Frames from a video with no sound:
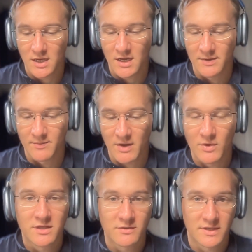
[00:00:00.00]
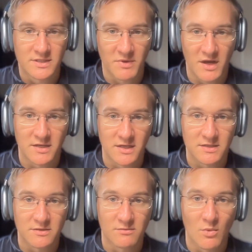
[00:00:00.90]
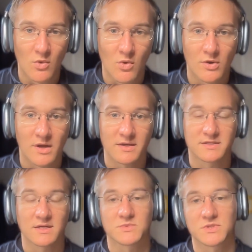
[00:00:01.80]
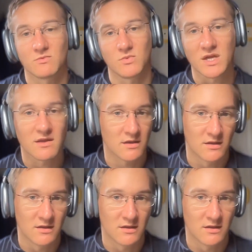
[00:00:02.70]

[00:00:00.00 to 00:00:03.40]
I wanted to expand into more assumption weak